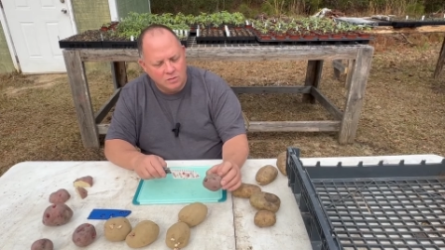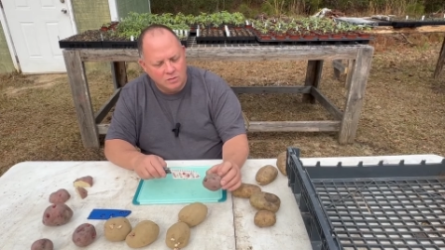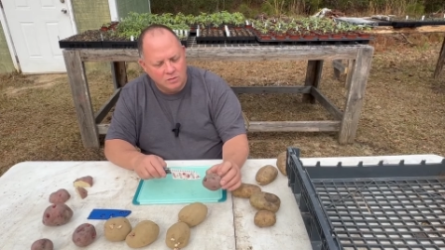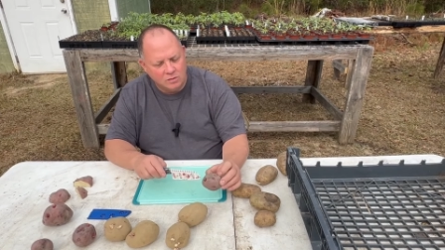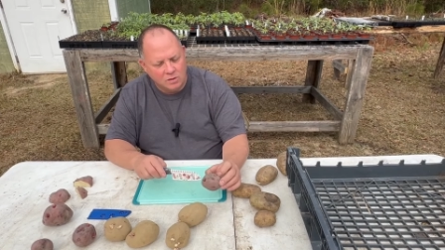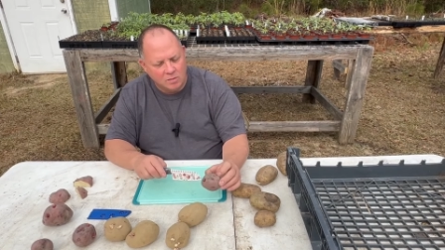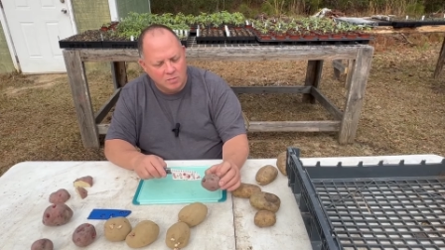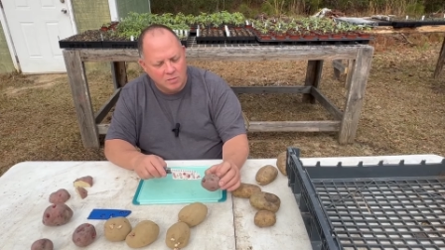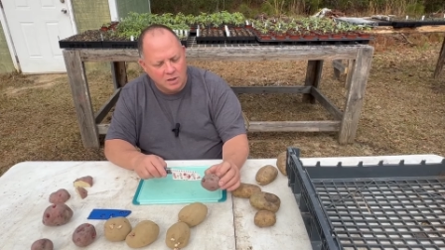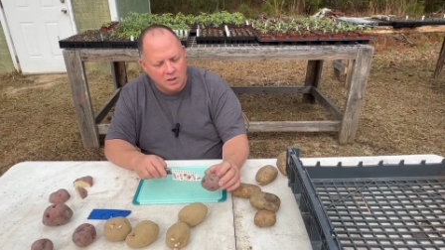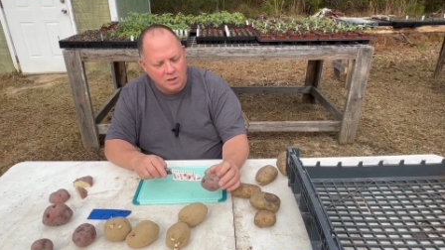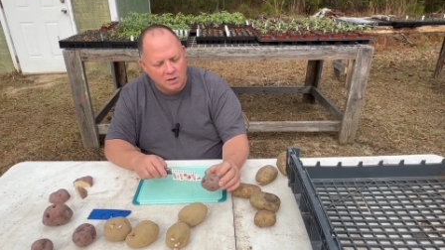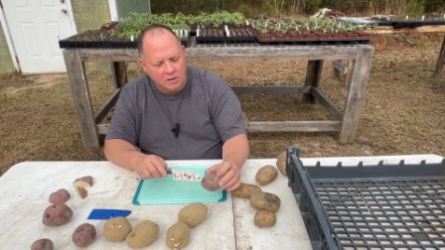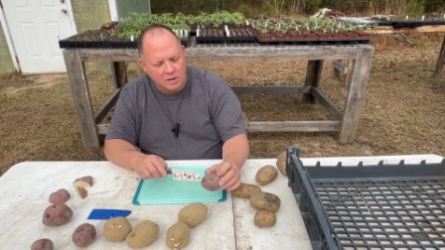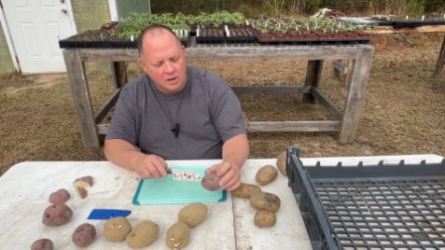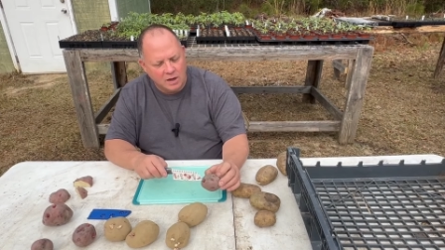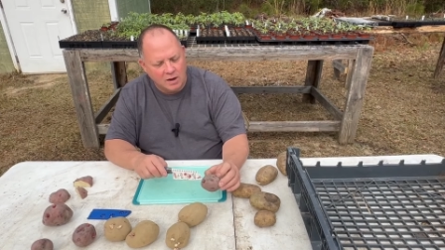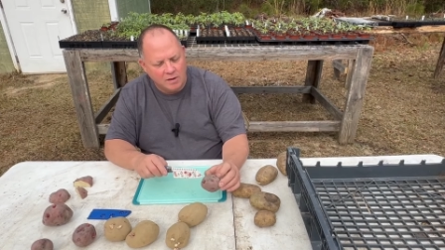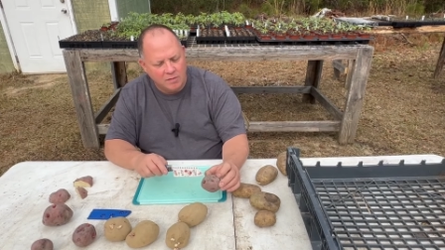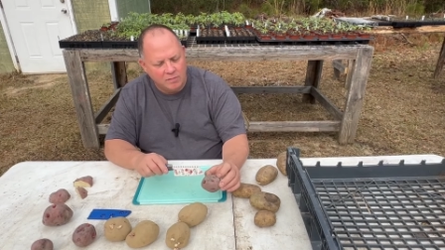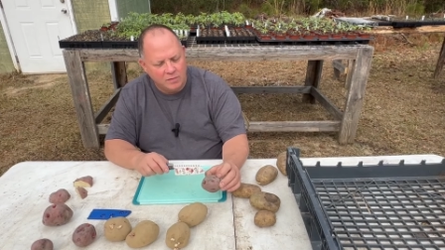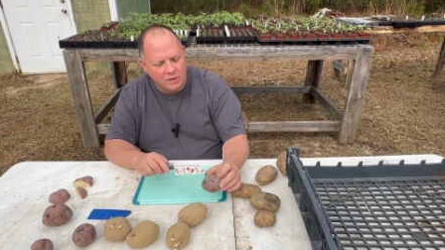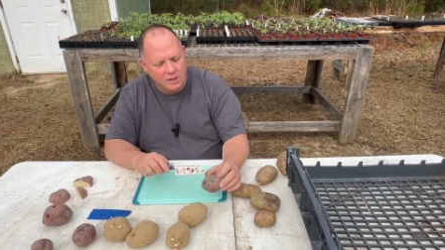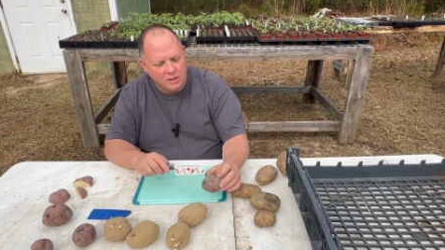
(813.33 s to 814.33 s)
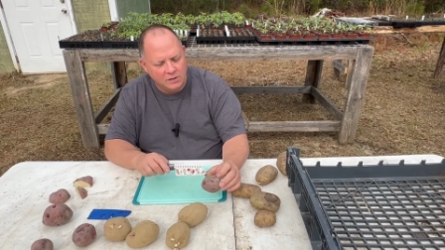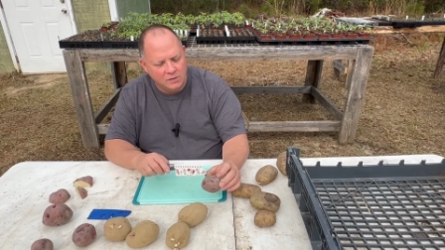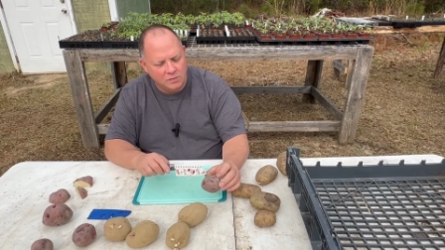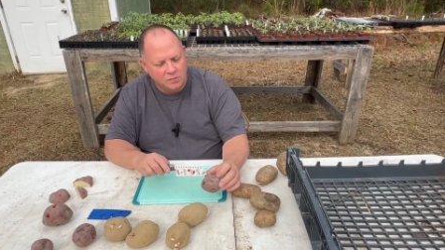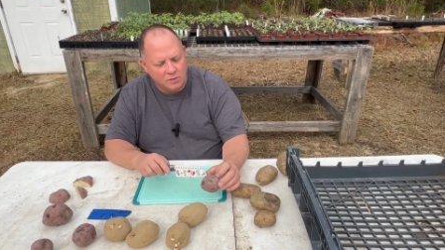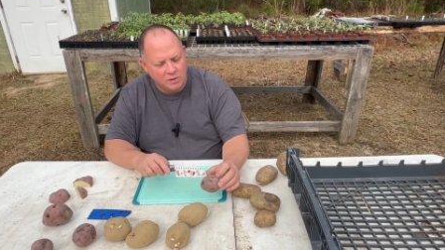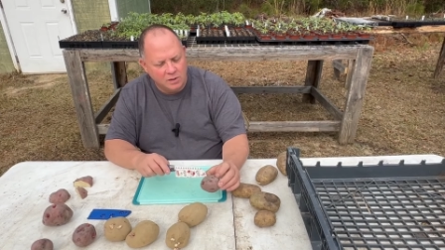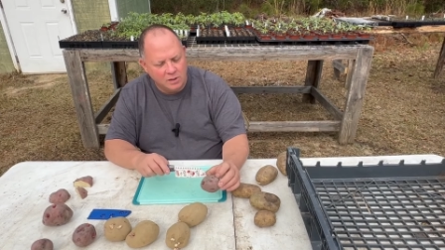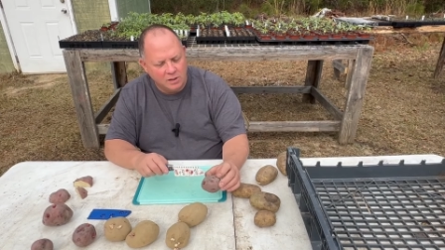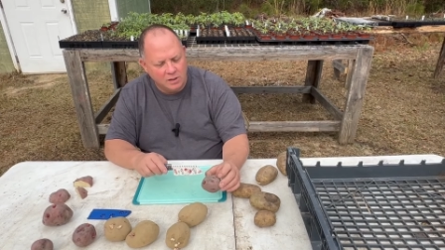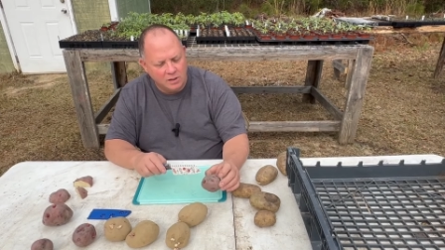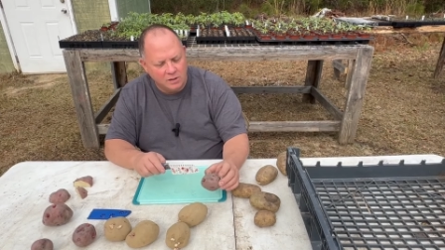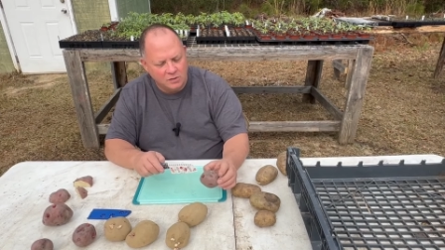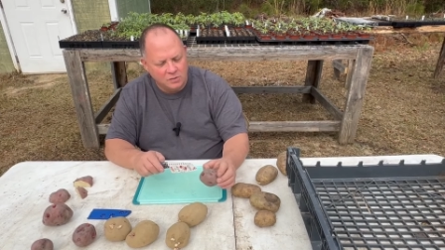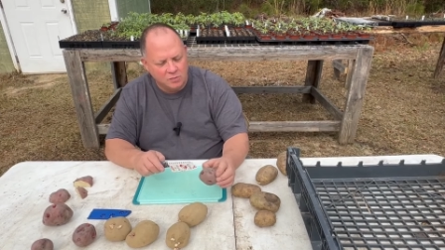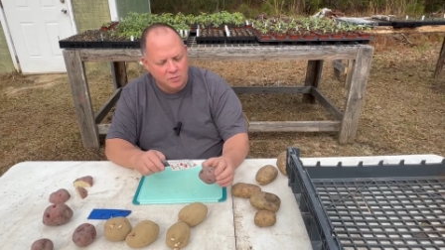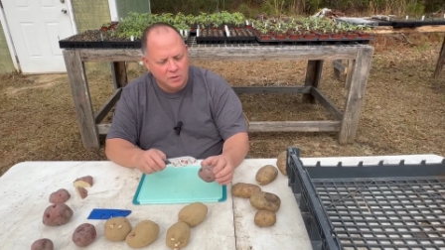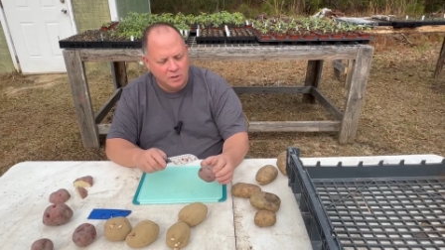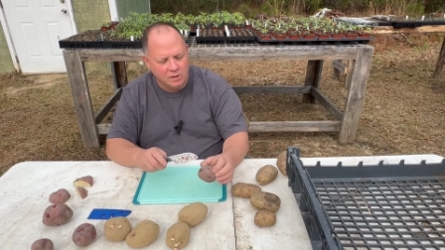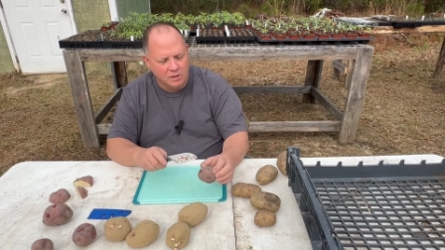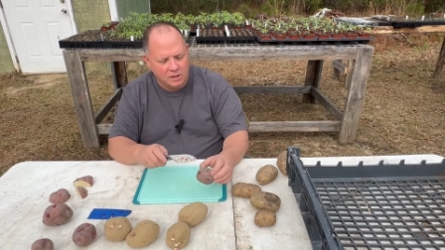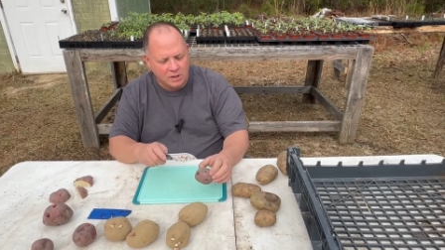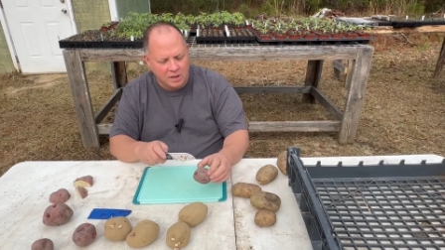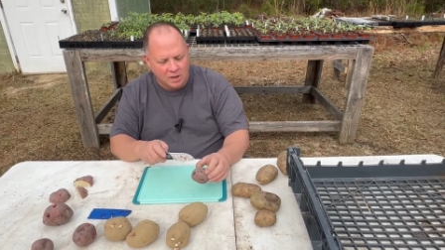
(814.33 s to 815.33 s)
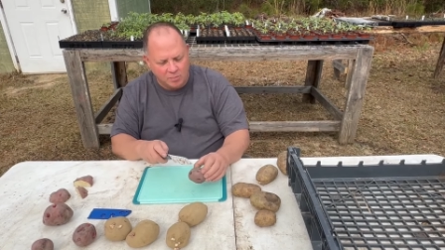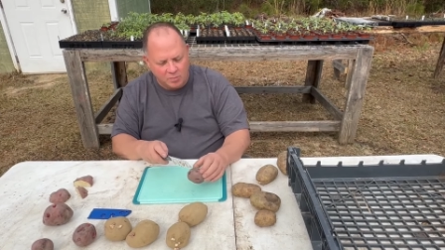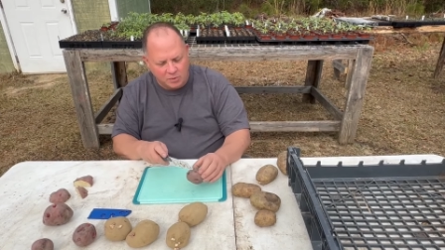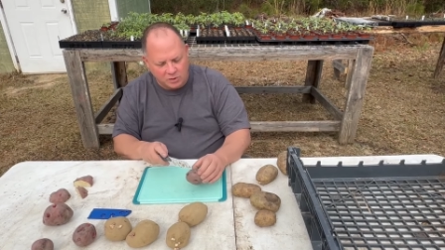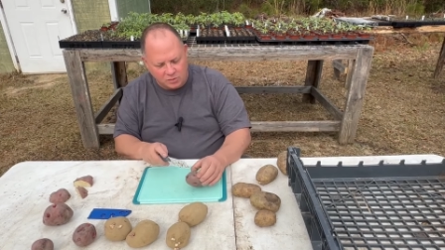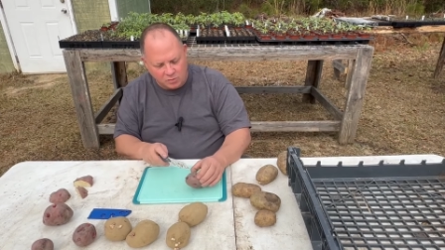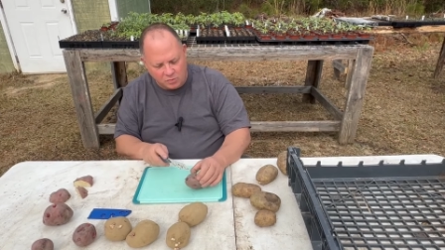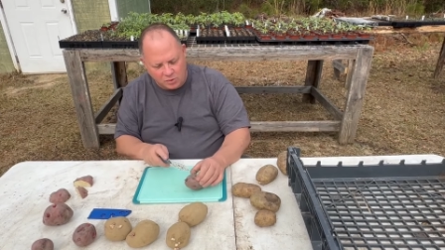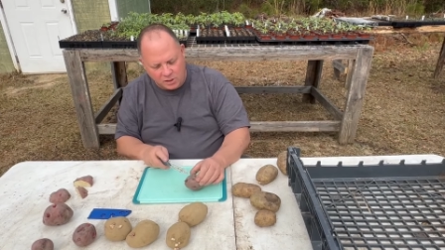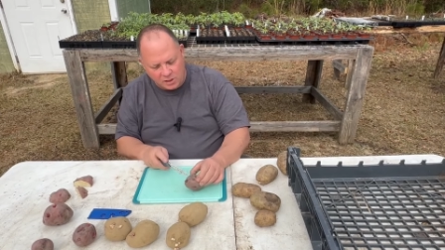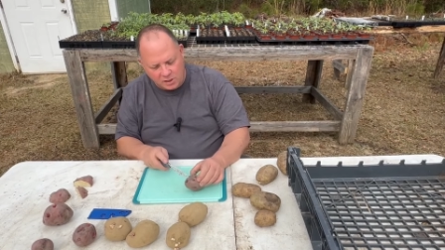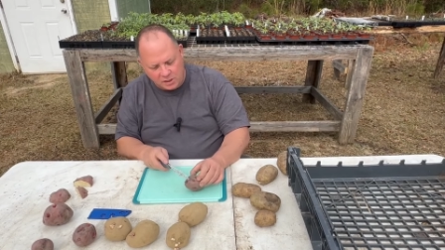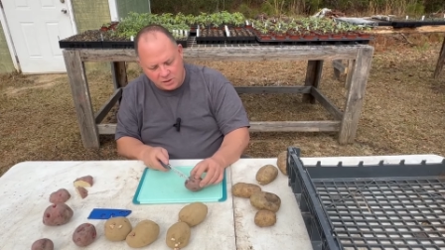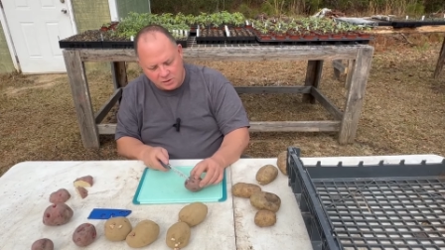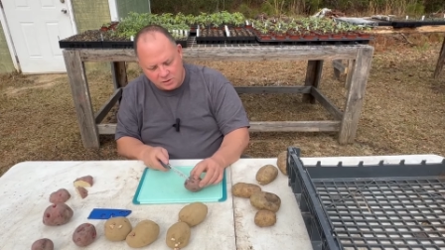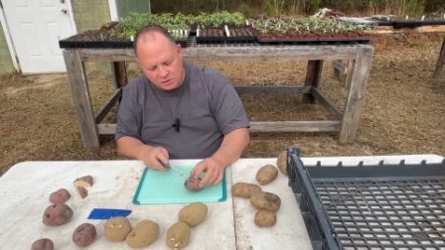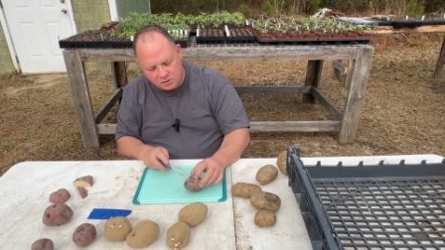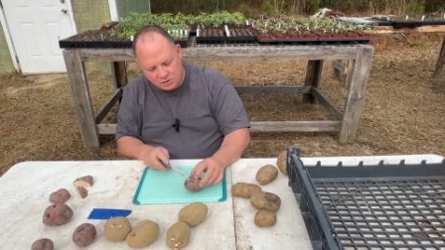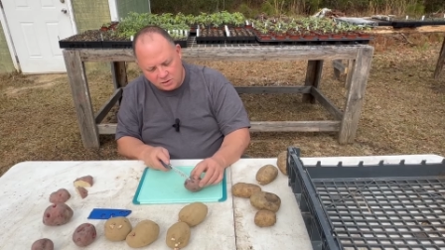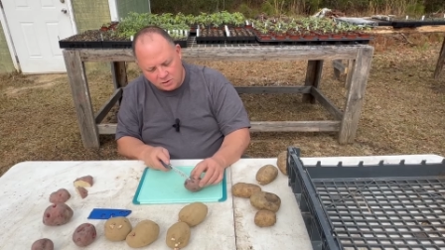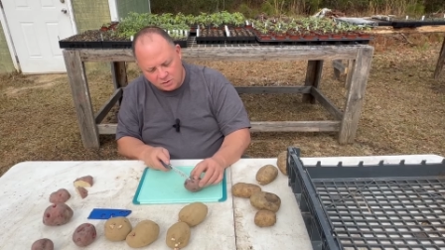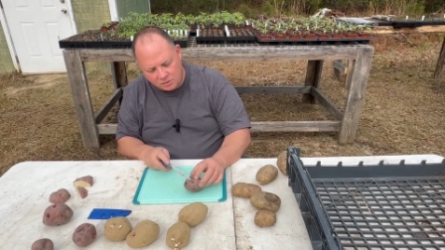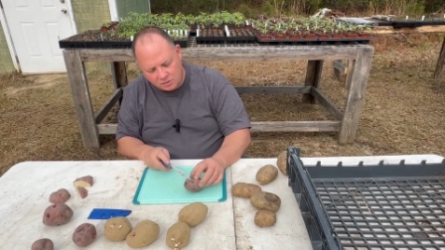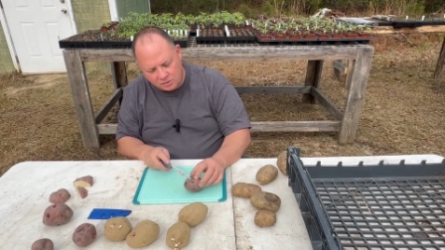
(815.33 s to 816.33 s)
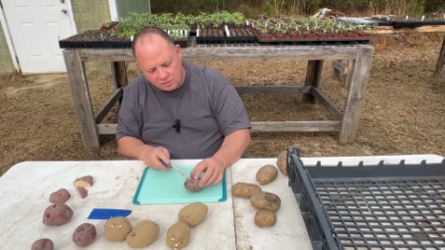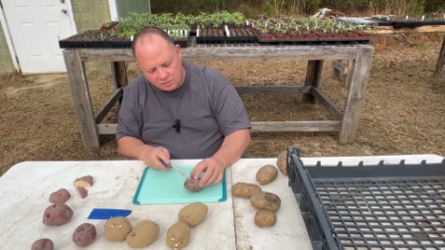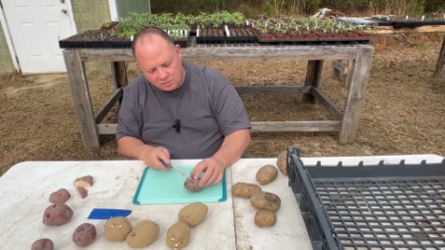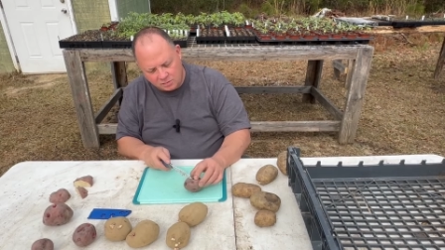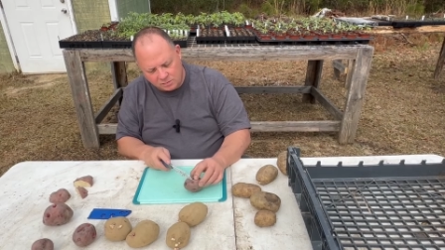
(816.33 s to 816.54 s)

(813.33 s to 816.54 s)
So I'm going to have this one and cut between these two.